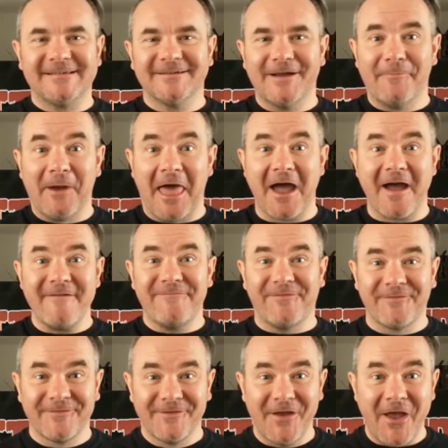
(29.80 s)
I'm alive.
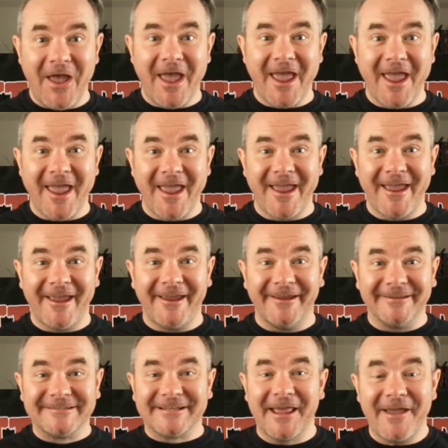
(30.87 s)
Hey,
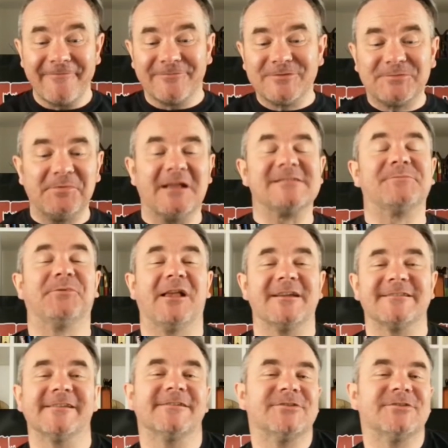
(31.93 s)
it's Liam from Splattered Plastics.